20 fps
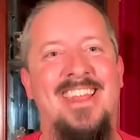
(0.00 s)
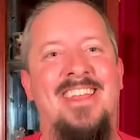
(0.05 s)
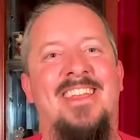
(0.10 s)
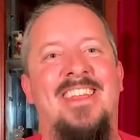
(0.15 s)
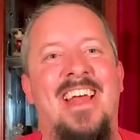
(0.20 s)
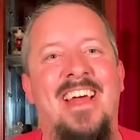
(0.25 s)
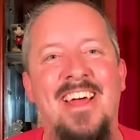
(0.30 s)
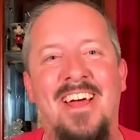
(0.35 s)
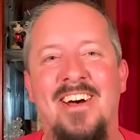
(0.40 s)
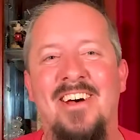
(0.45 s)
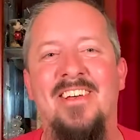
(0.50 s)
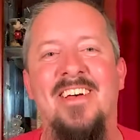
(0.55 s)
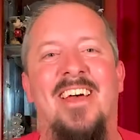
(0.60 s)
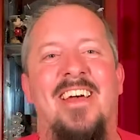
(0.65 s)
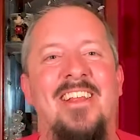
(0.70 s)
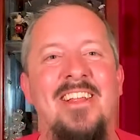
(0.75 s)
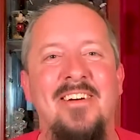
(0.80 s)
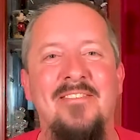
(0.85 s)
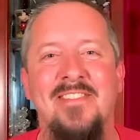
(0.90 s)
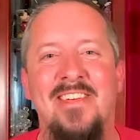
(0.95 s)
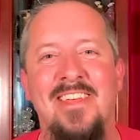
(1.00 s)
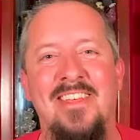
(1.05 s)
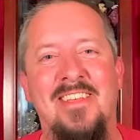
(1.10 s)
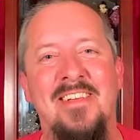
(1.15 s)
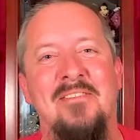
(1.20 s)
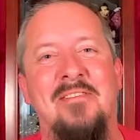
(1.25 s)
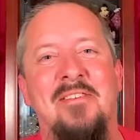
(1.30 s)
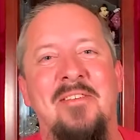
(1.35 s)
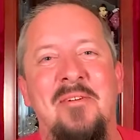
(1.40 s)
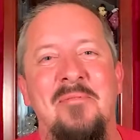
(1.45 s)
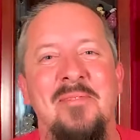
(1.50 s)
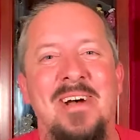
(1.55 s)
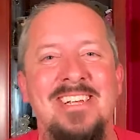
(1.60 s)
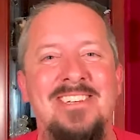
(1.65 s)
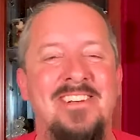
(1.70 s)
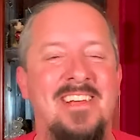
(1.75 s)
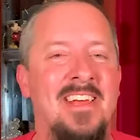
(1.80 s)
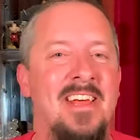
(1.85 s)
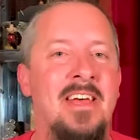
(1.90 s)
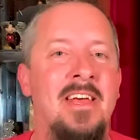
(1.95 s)
I love this stuff so much.
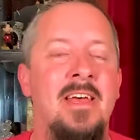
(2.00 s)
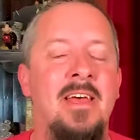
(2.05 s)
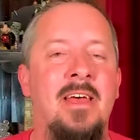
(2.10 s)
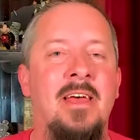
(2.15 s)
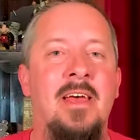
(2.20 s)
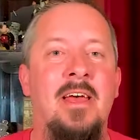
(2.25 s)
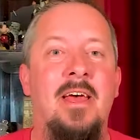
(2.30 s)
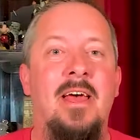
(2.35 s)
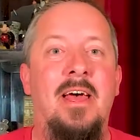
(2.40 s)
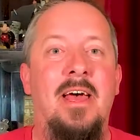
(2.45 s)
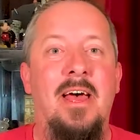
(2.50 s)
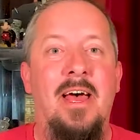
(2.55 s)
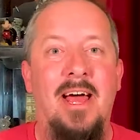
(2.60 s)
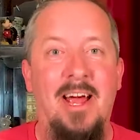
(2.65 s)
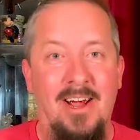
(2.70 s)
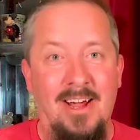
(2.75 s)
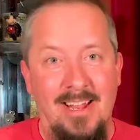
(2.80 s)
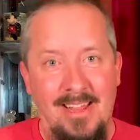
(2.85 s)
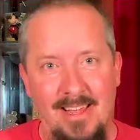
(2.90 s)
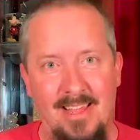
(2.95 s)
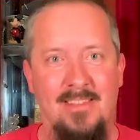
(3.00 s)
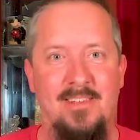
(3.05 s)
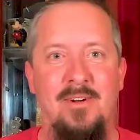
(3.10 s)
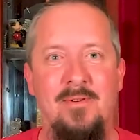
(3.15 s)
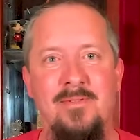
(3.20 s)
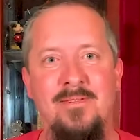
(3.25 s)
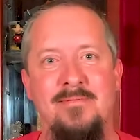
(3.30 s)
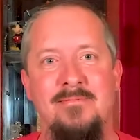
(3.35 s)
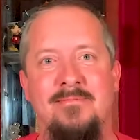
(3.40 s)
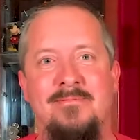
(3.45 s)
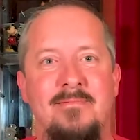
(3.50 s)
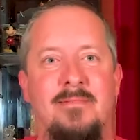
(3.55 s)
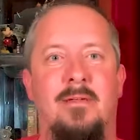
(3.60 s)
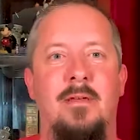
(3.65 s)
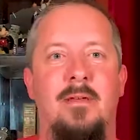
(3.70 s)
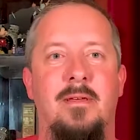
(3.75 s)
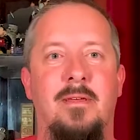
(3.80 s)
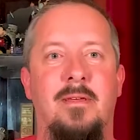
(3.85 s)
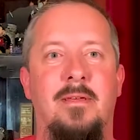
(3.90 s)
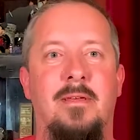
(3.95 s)
Alright, let's go.
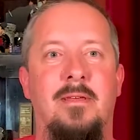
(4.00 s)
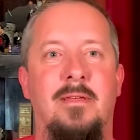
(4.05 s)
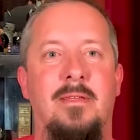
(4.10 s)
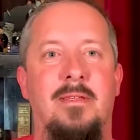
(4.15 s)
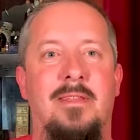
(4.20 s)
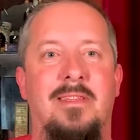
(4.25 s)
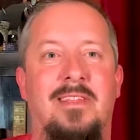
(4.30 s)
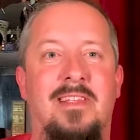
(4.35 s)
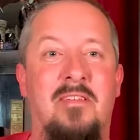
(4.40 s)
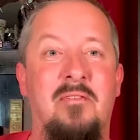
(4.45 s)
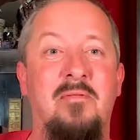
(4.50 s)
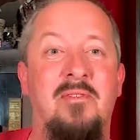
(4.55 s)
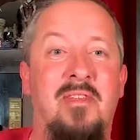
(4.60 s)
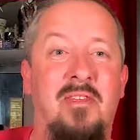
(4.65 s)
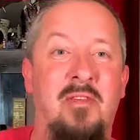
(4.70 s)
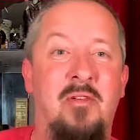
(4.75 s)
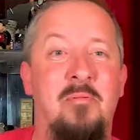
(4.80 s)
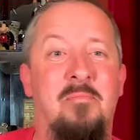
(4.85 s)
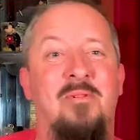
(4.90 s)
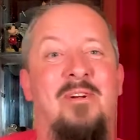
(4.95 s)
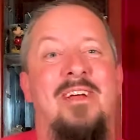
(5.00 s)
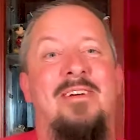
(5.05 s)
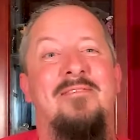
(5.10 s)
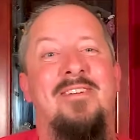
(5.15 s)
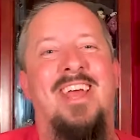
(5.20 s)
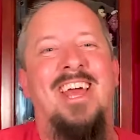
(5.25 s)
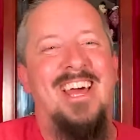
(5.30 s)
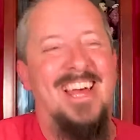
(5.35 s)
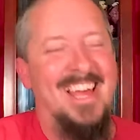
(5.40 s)
This one's super heavy.